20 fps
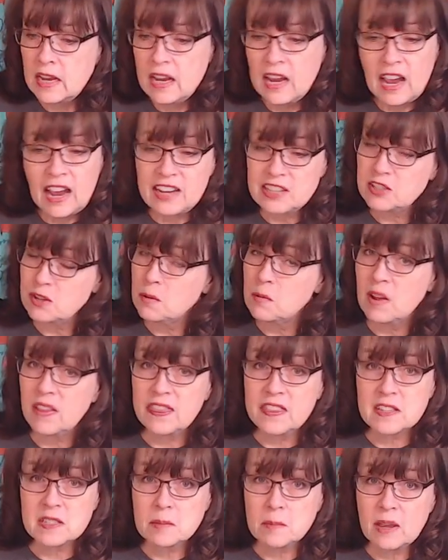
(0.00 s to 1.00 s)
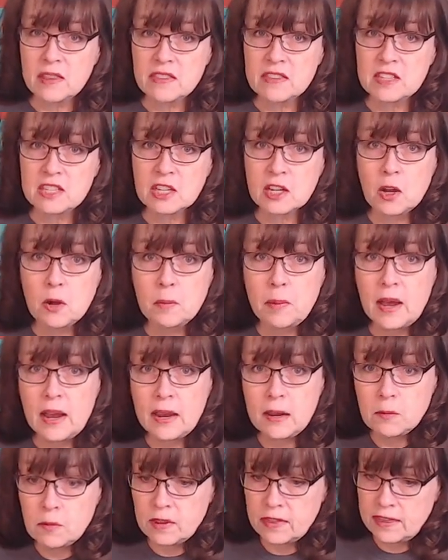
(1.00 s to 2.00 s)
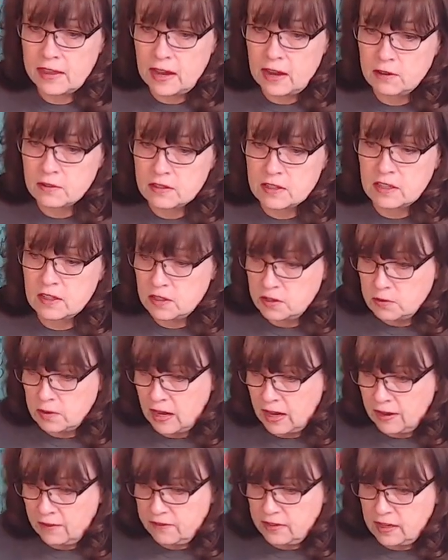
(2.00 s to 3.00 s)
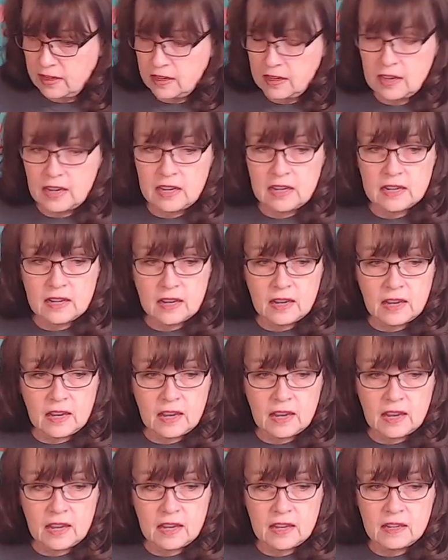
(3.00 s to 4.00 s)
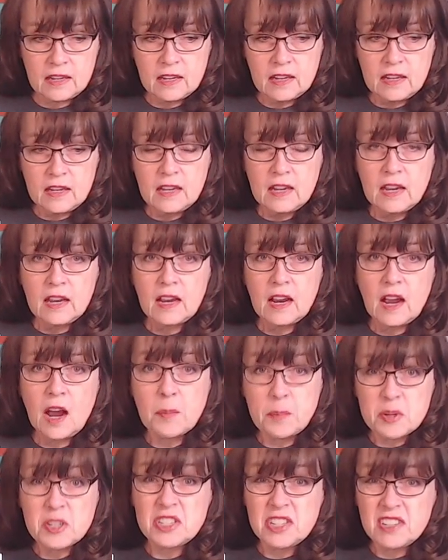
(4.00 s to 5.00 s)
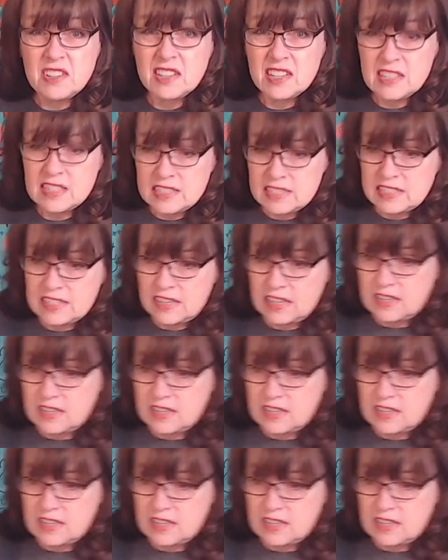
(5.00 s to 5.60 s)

I don't want this month to go by without you having an a opportunity to take